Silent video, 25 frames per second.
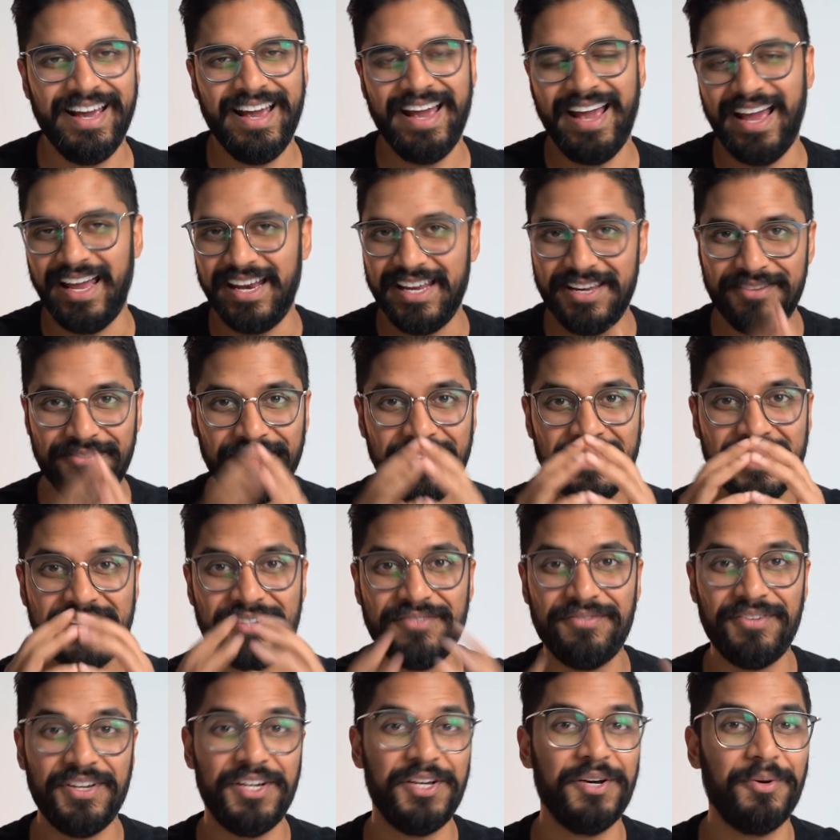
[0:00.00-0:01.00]
and even this
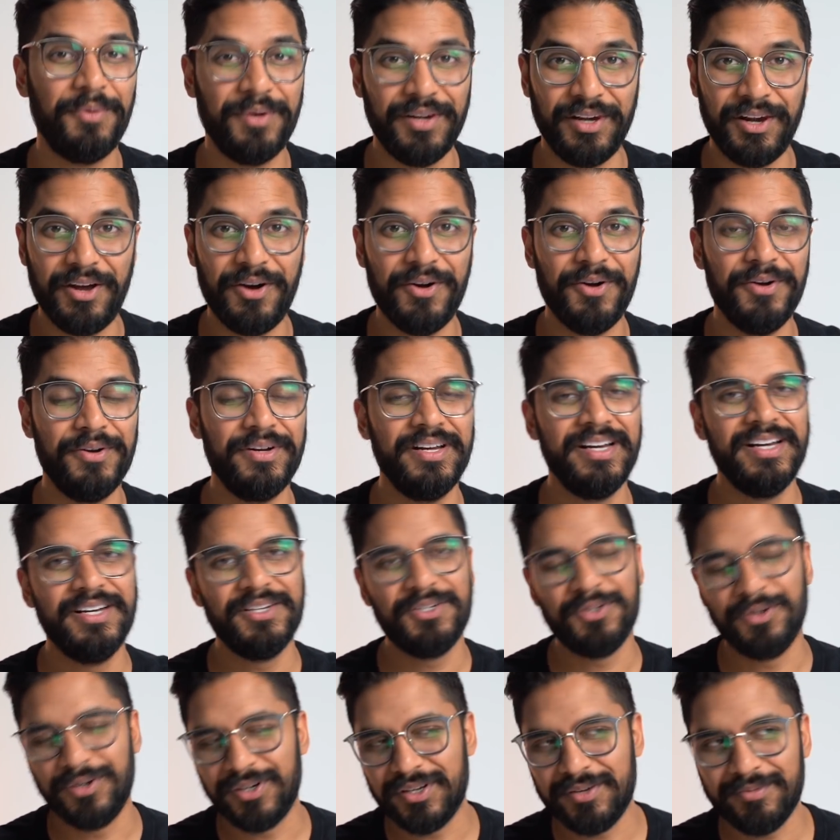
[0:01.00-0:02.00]
video alone,
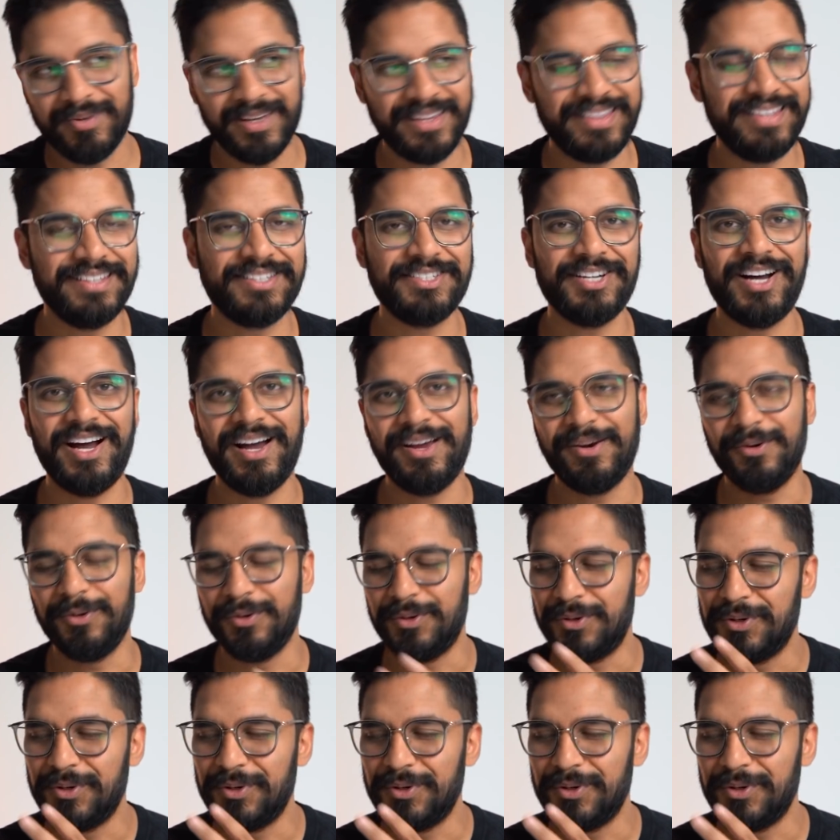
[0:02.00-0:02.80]
talking about the title,